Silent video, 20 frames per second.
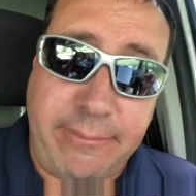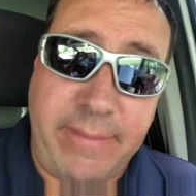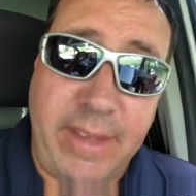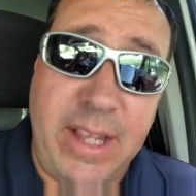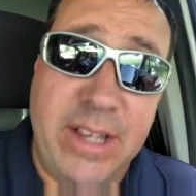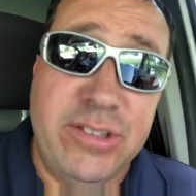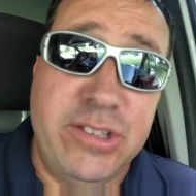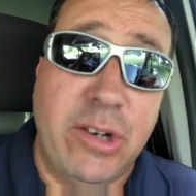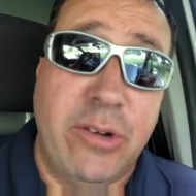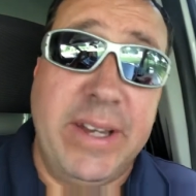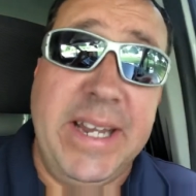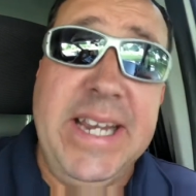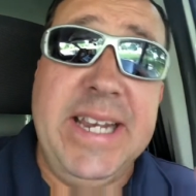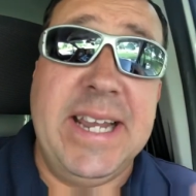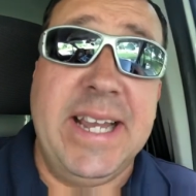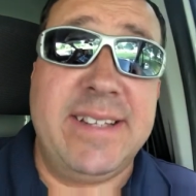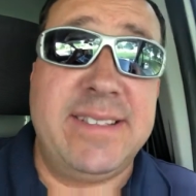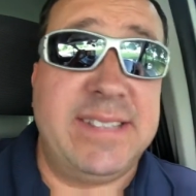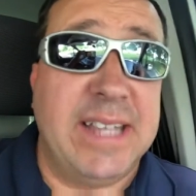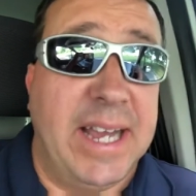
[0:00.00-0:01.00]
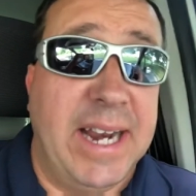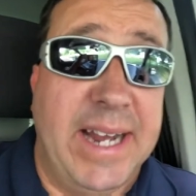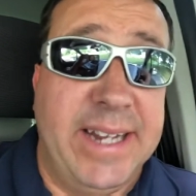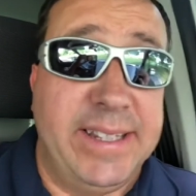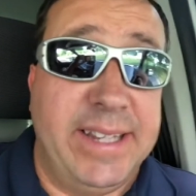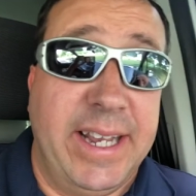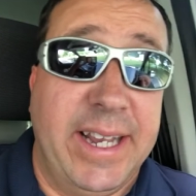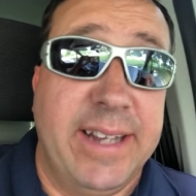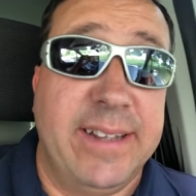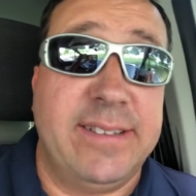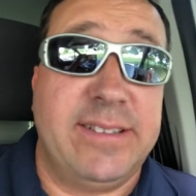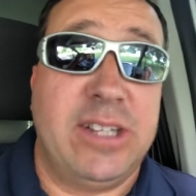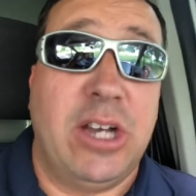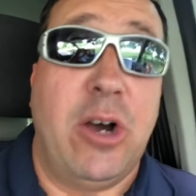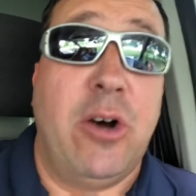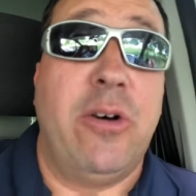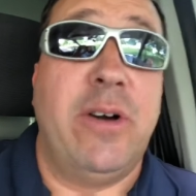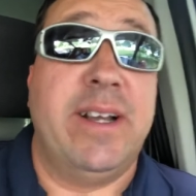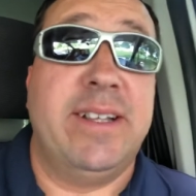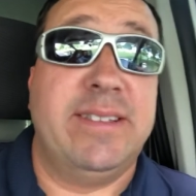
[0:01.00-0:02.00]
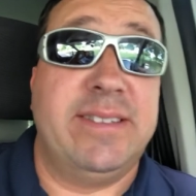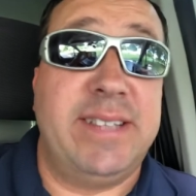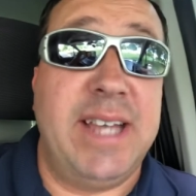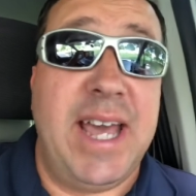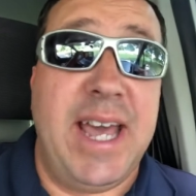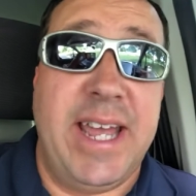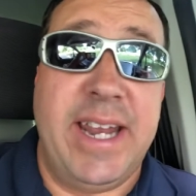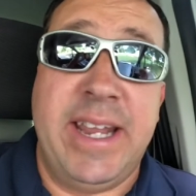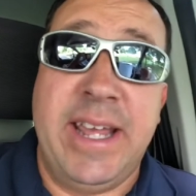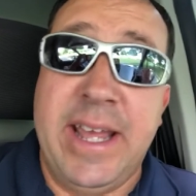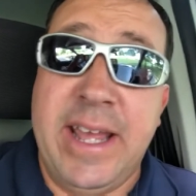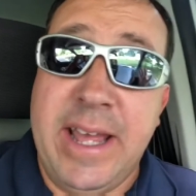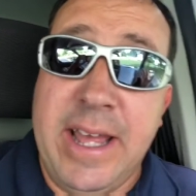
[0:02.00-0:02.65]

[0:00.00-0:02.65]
So he nixed that idea. So instead,